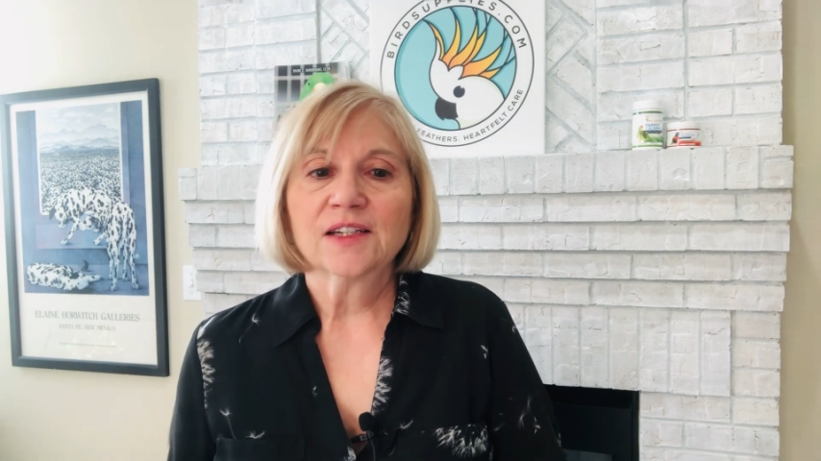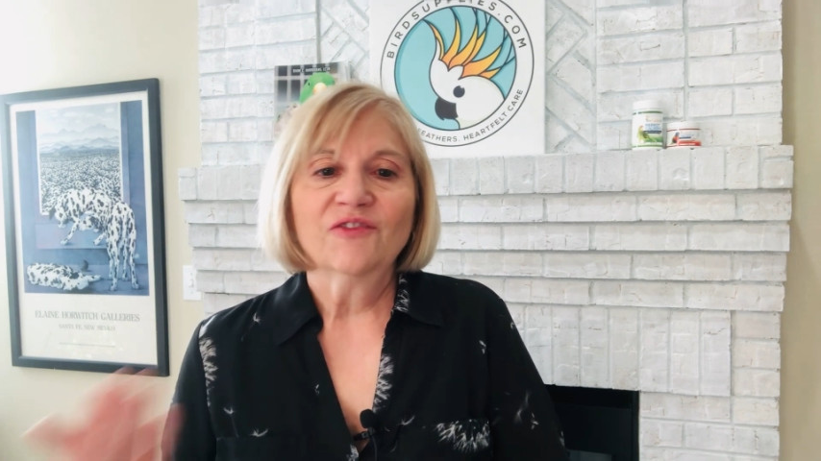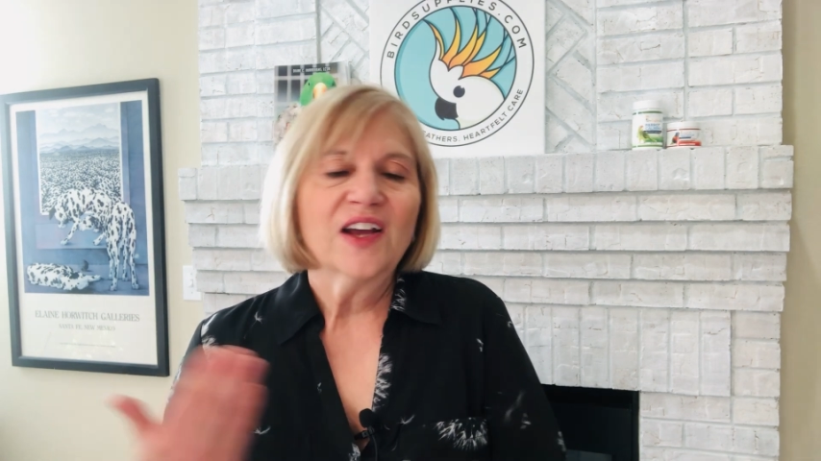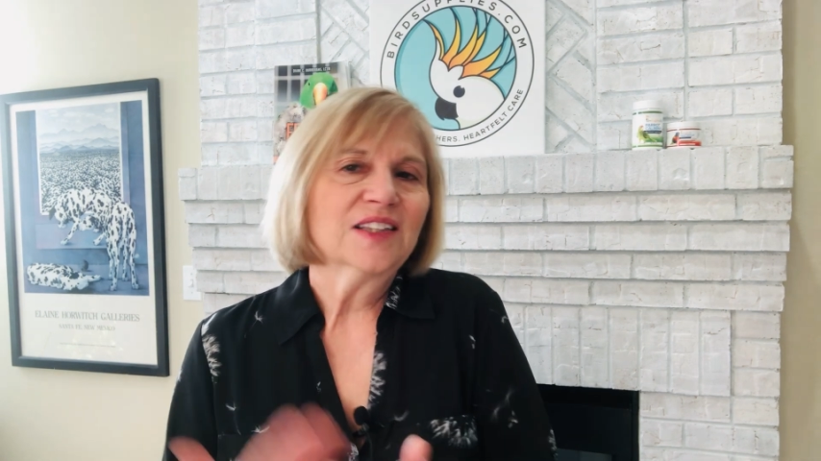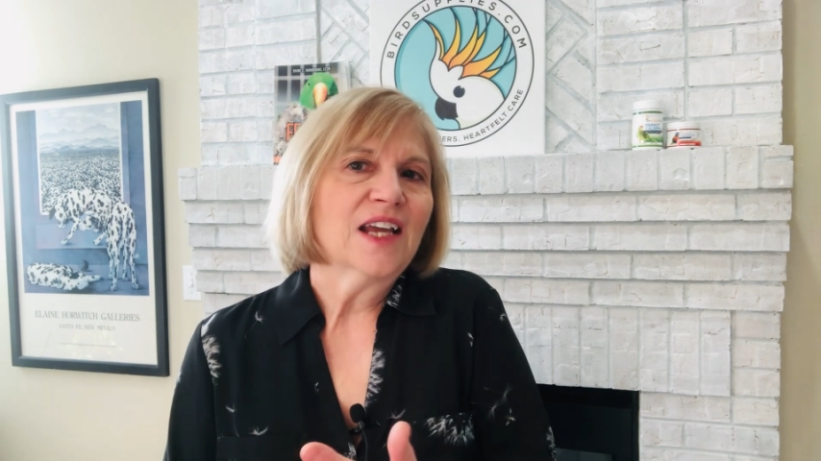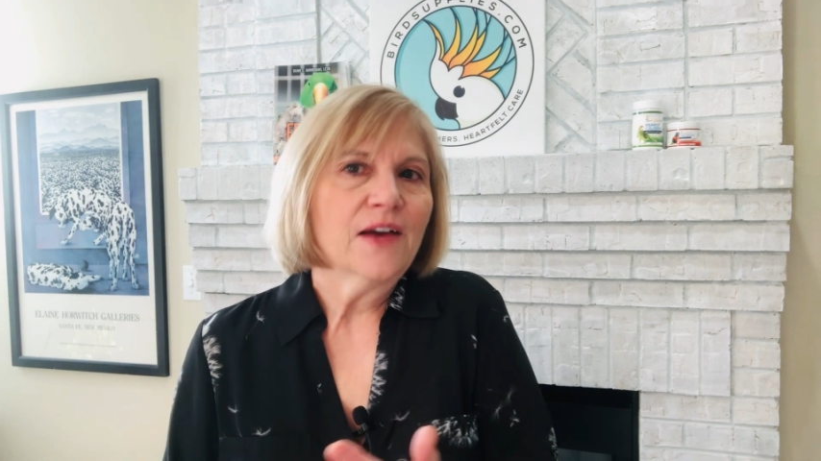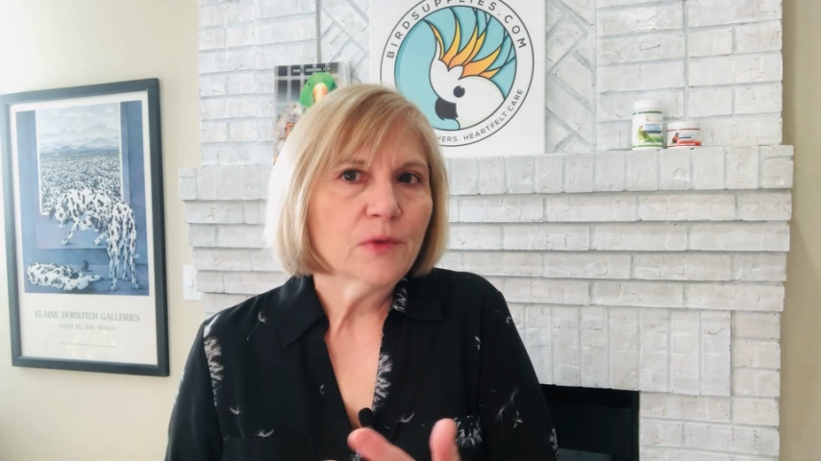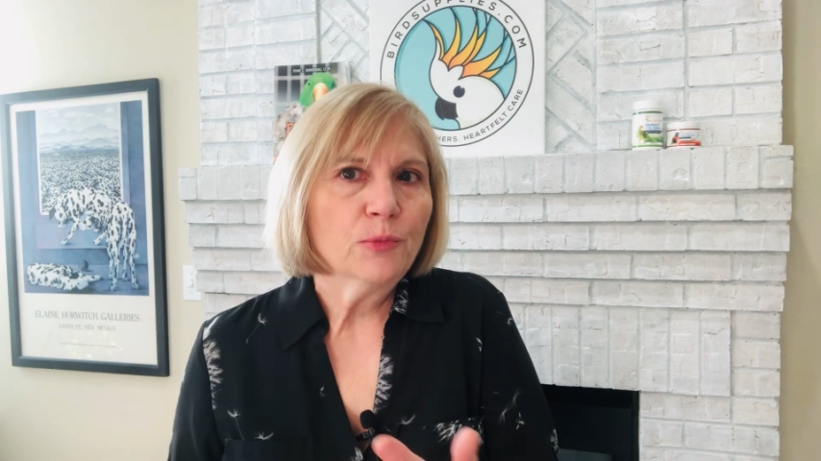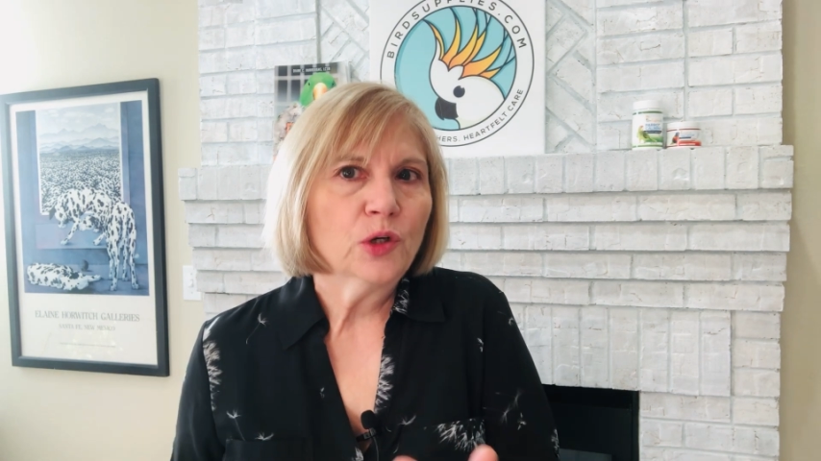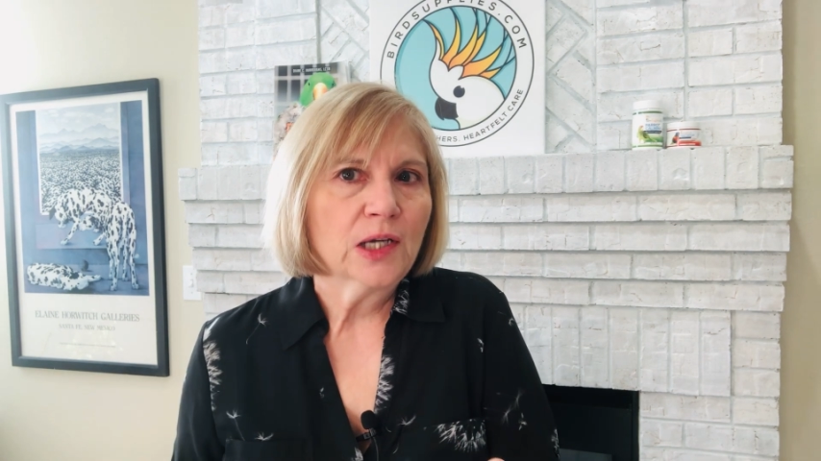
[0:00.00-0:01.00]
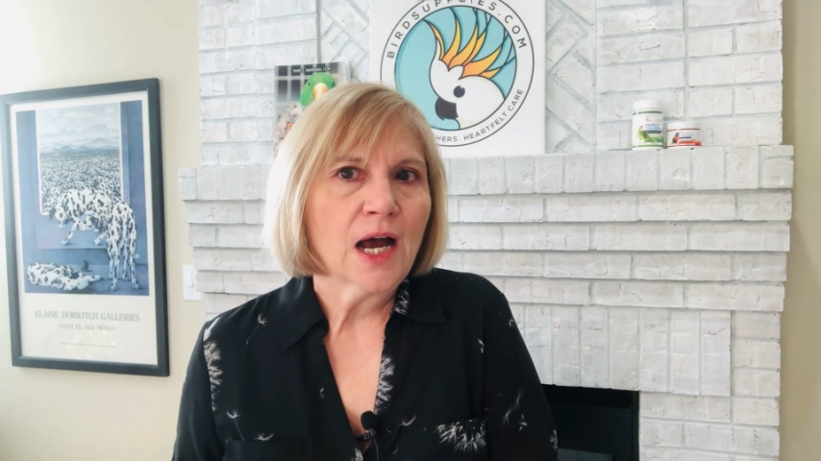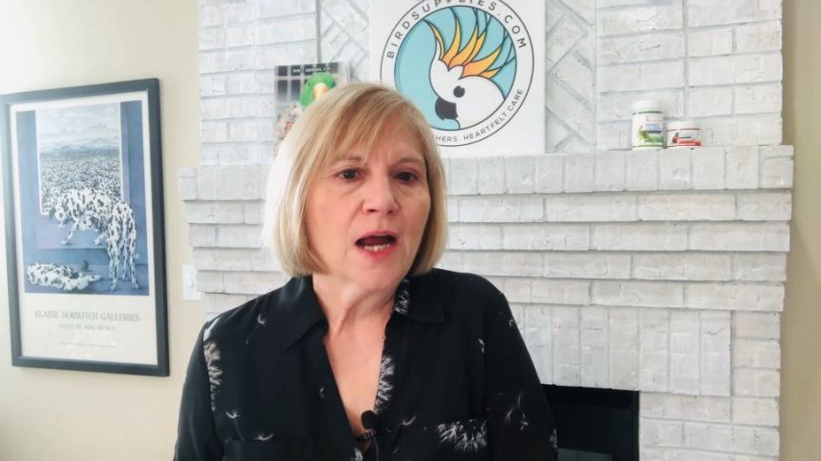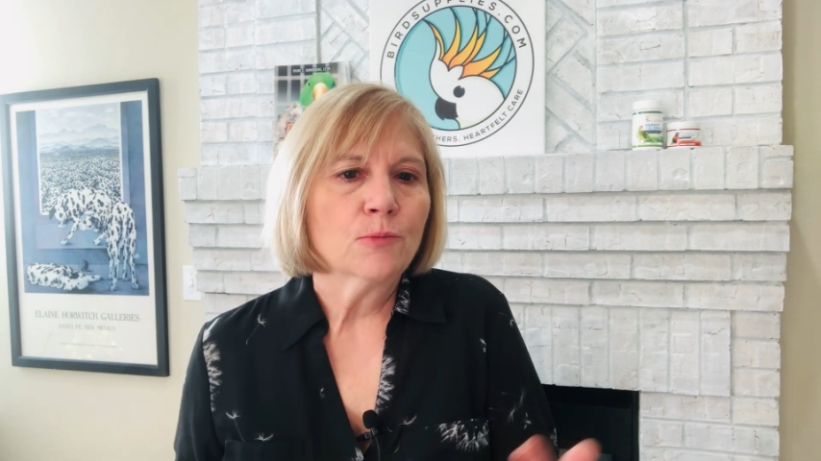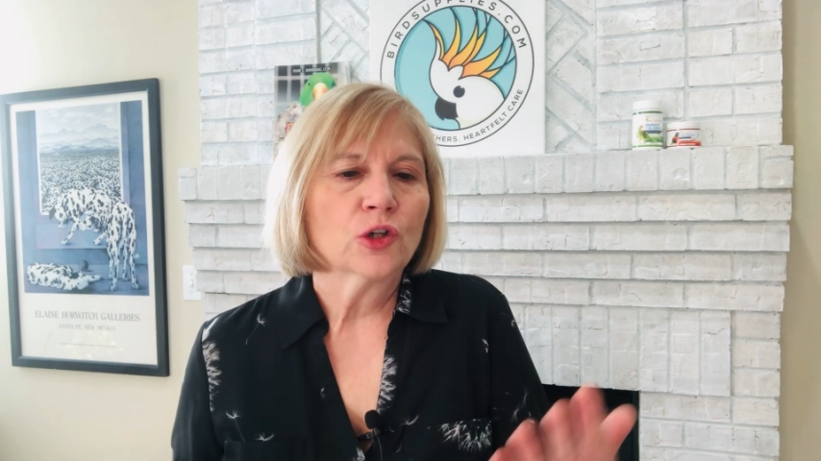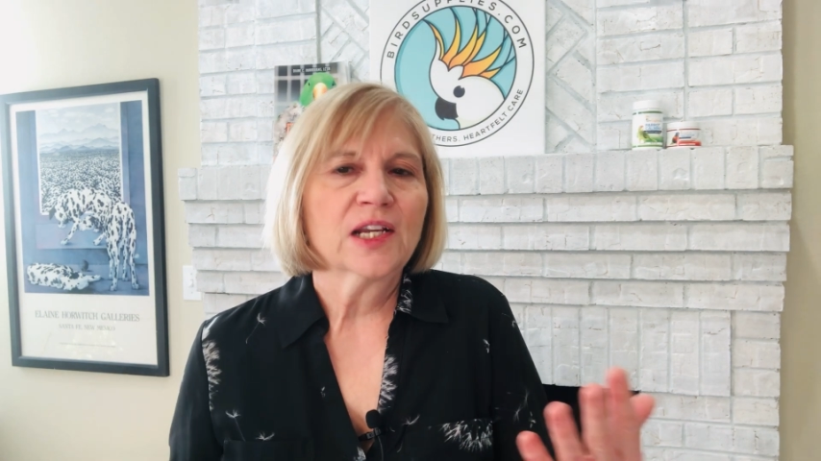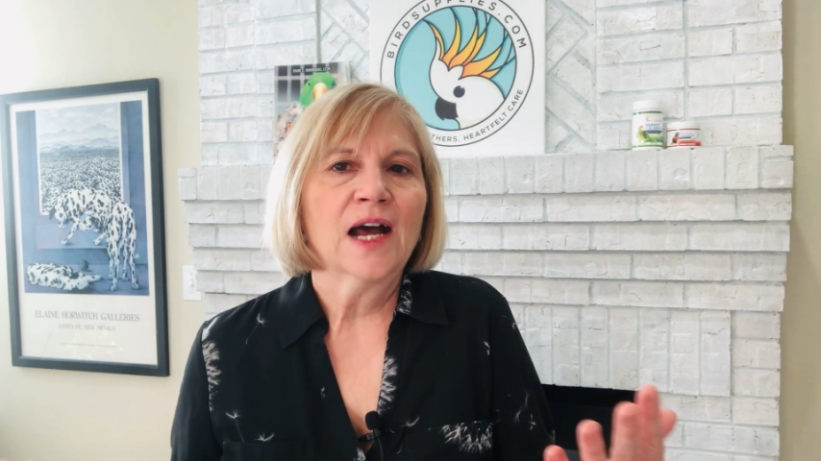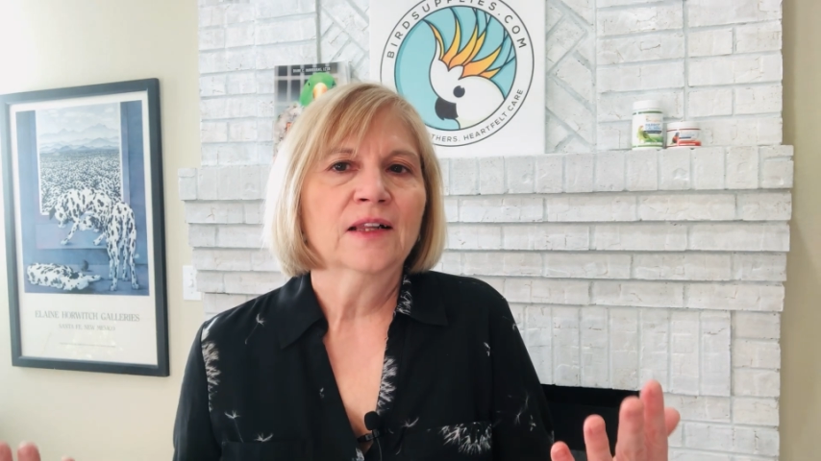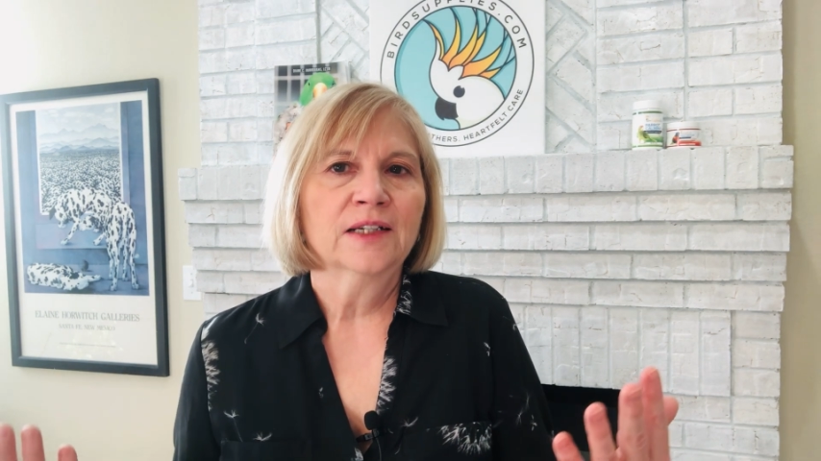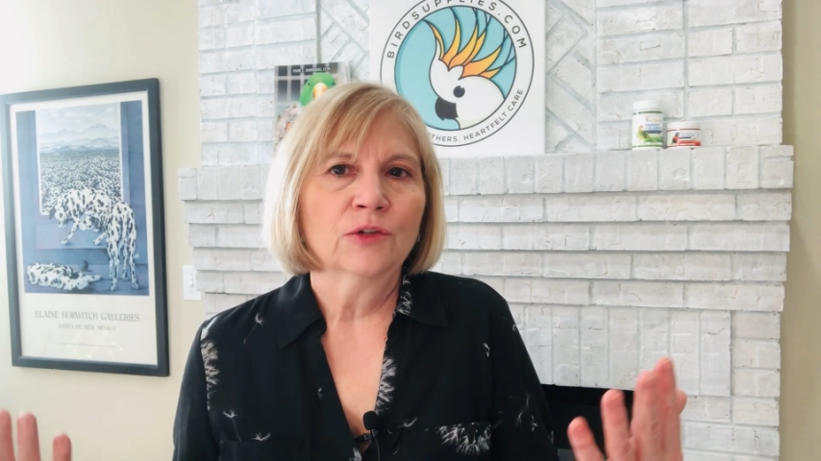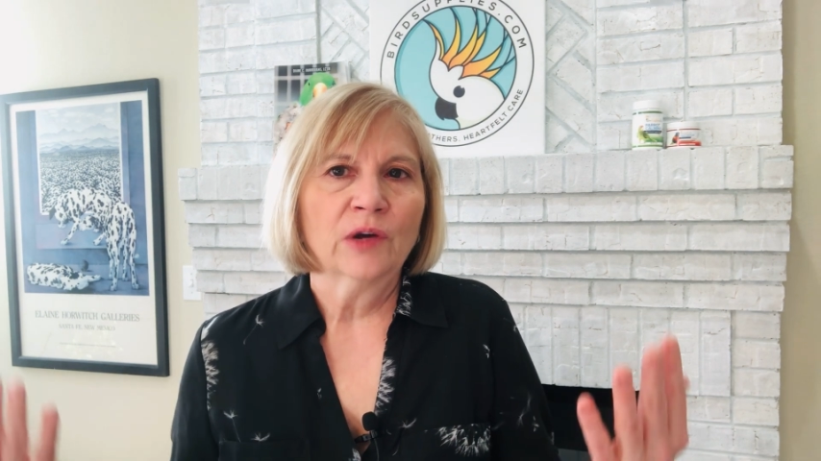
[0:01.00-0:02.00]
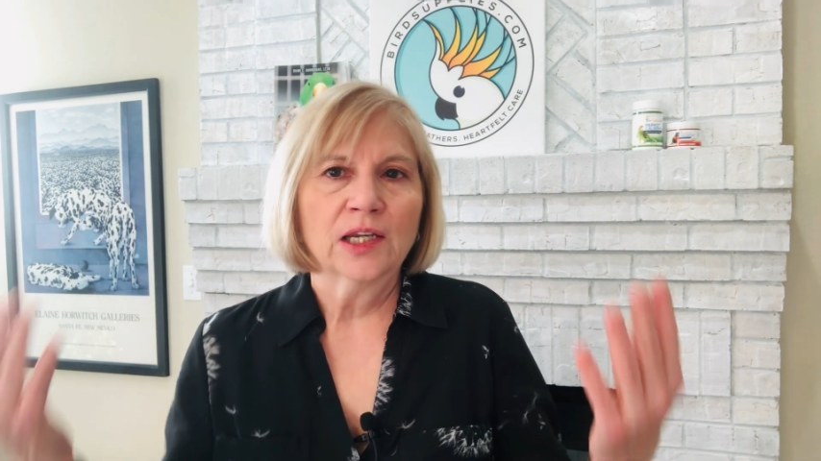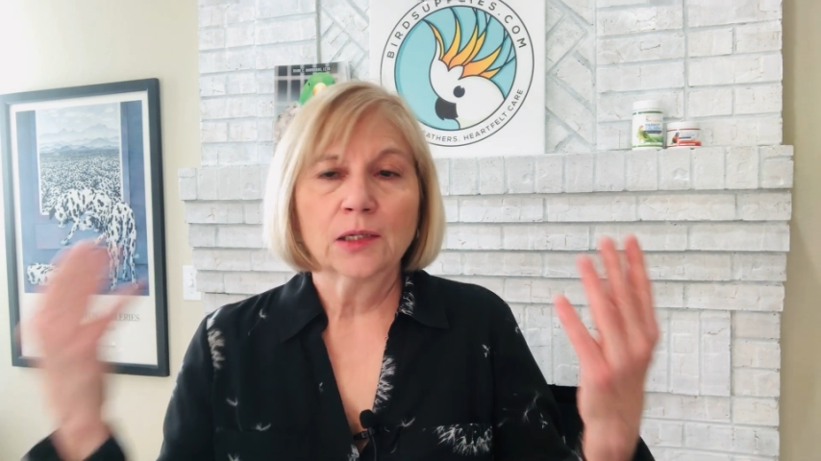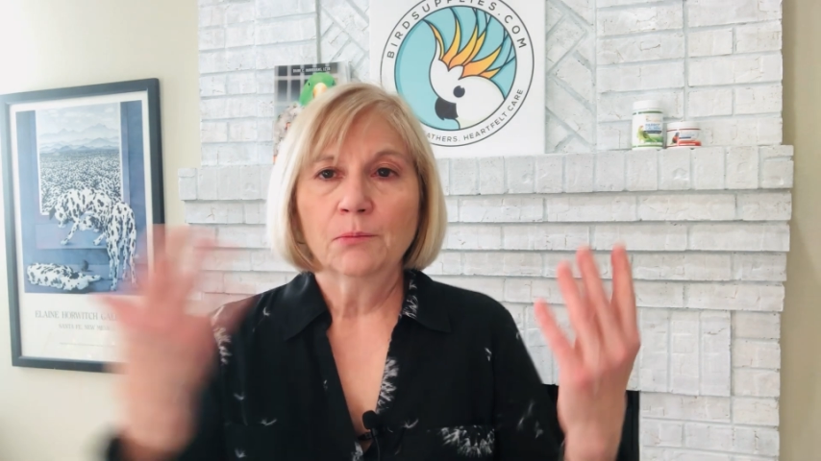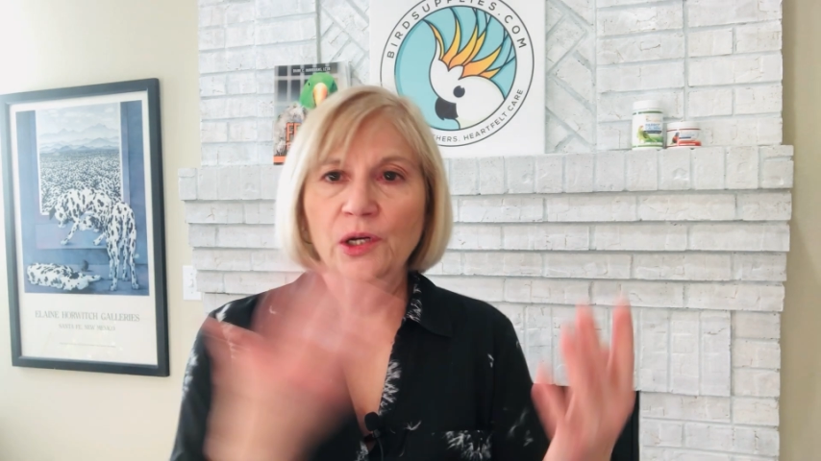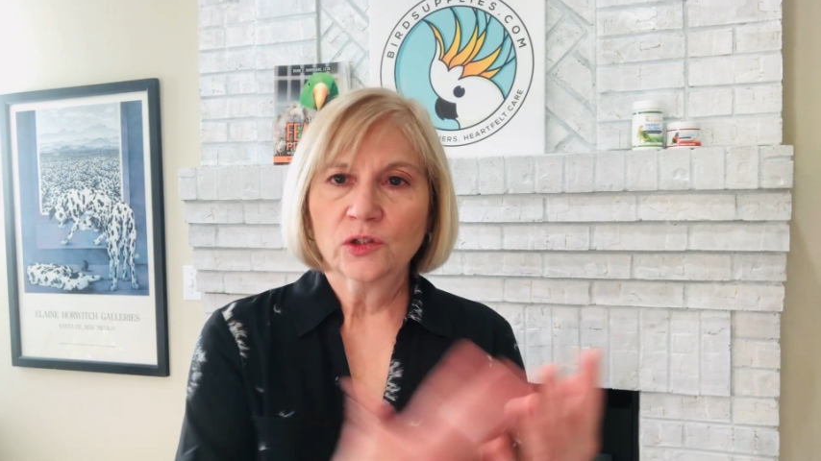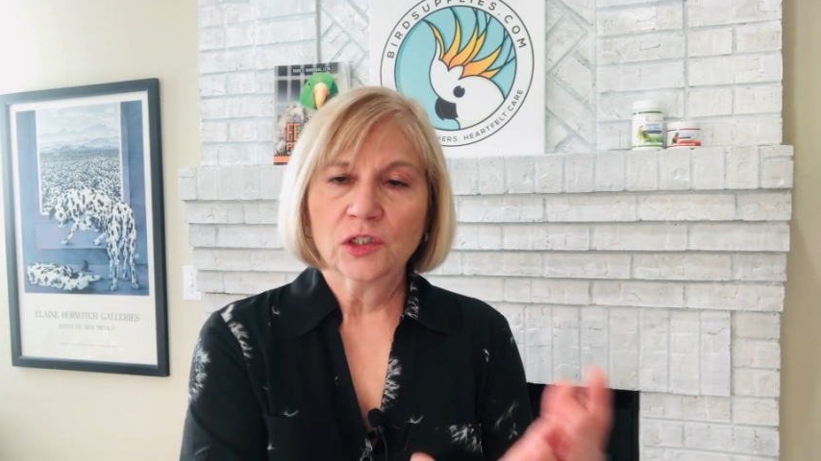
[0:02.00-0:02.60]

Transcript: In fact, they have a pretty high mortality rate compared